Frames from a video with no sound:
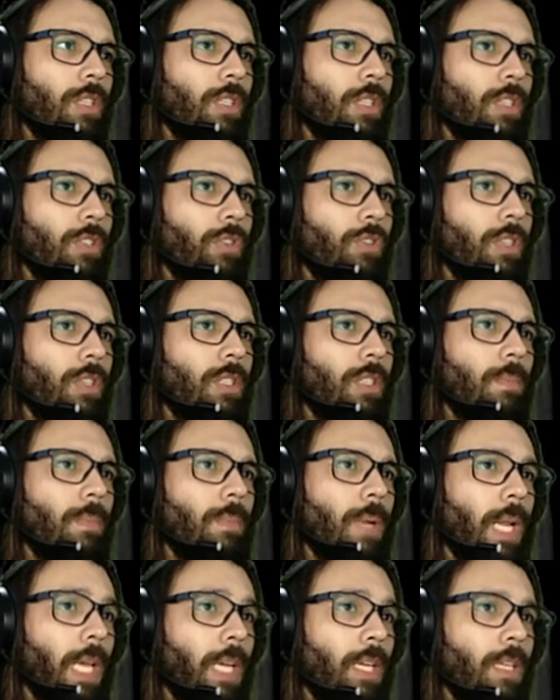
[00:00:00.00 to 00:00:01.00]
their trusty
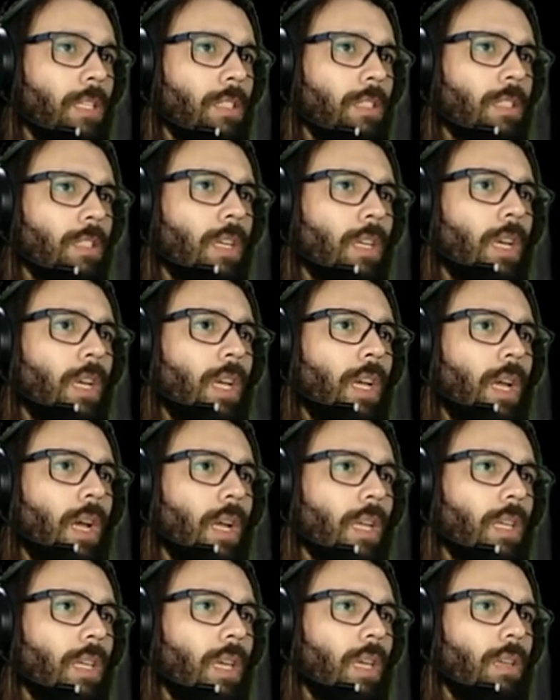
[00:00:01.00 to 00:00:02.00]
blade, a
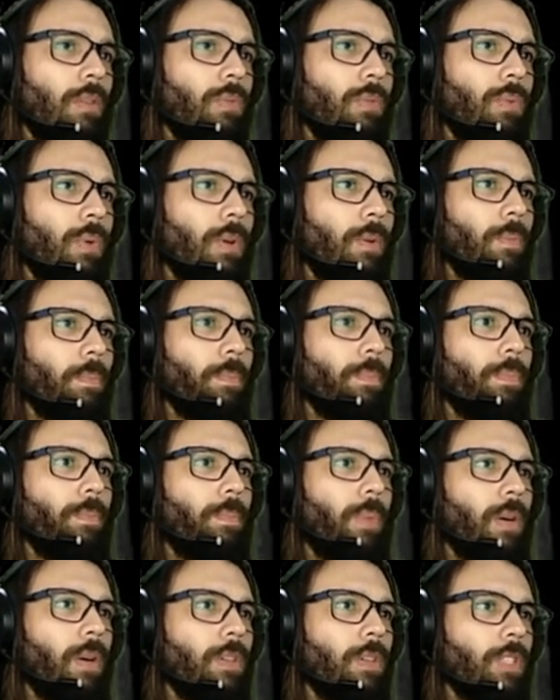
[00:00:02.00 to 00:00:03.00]
cave where
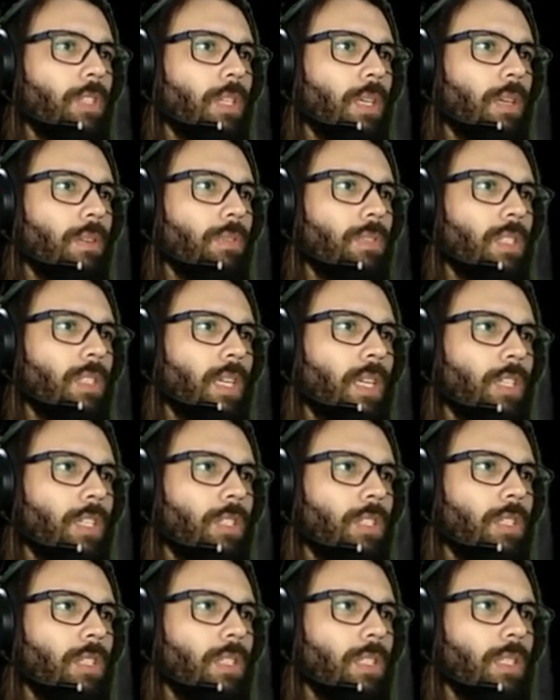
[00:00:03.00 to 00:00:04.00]
pirates have
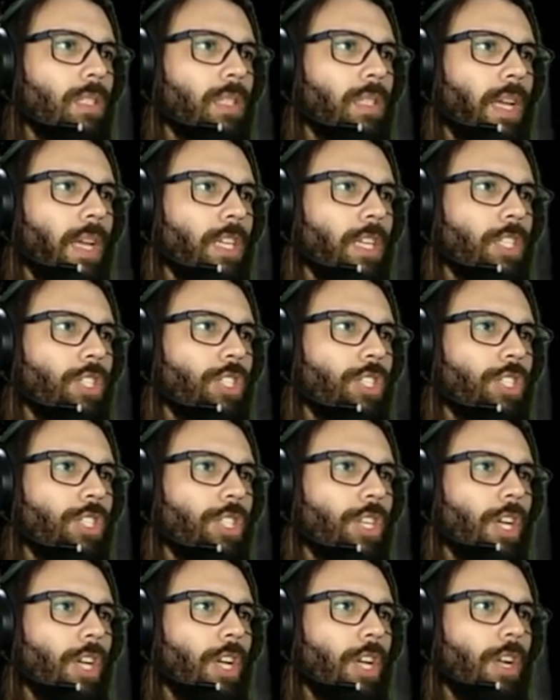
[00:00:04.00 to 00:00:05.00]
stashed their stash,
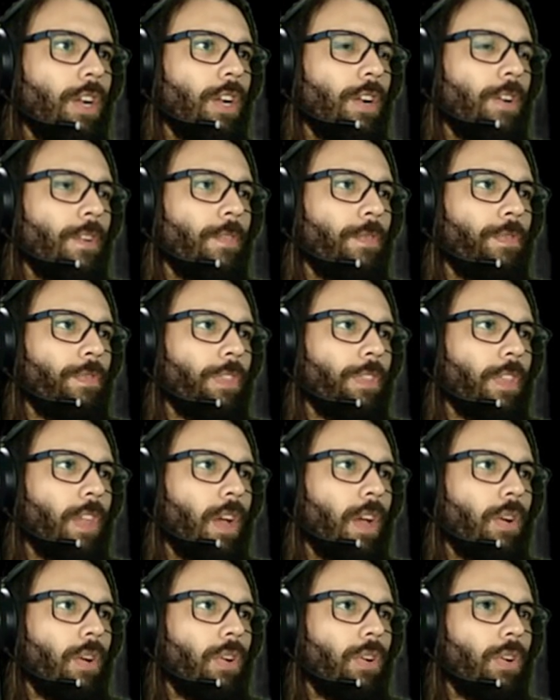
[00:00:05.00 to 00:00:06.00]

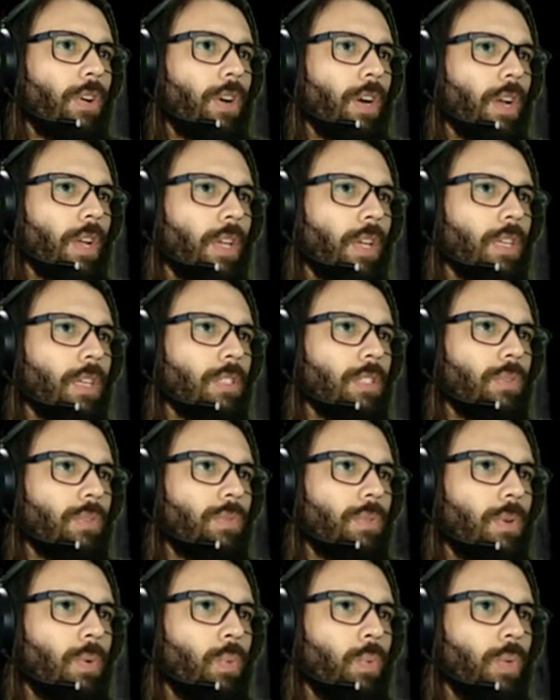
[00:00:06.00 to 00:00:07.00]
or a castle
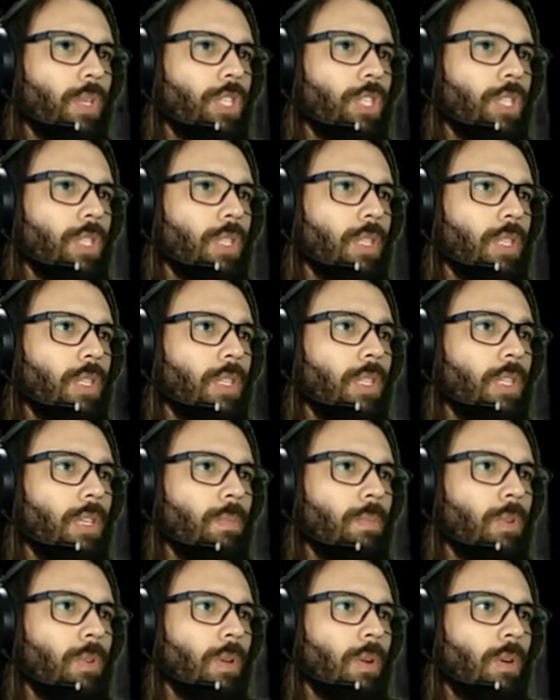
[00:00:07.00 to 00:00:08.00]
from which the
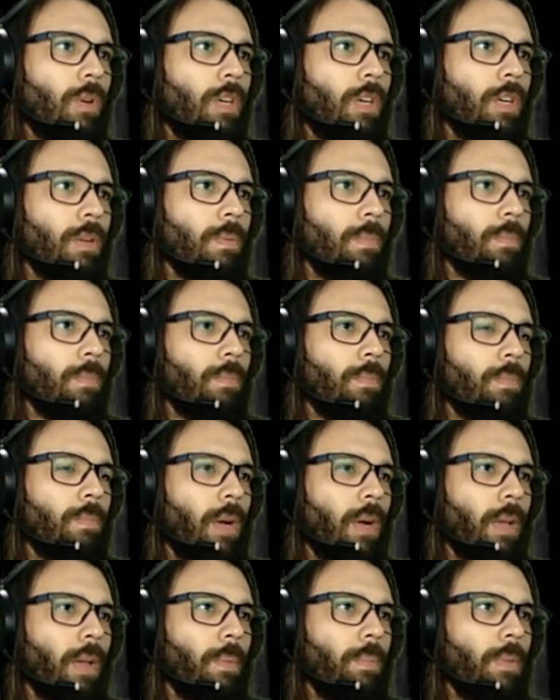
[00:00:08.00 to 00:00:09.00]
demon lord
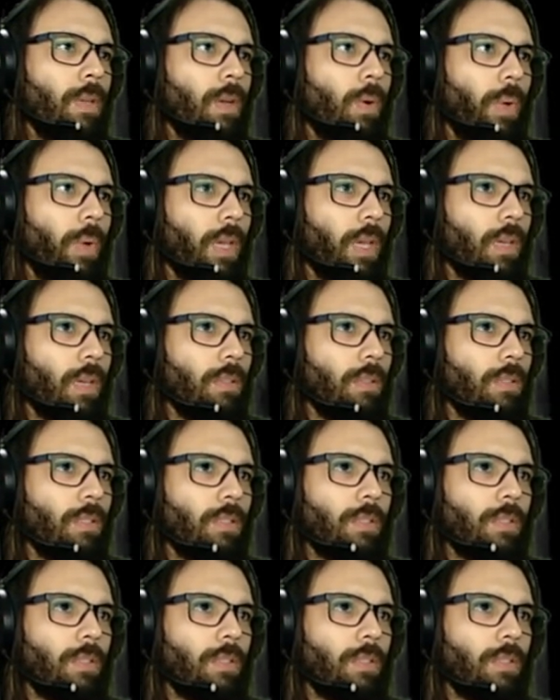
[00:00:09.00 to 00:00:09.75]
might be awakened.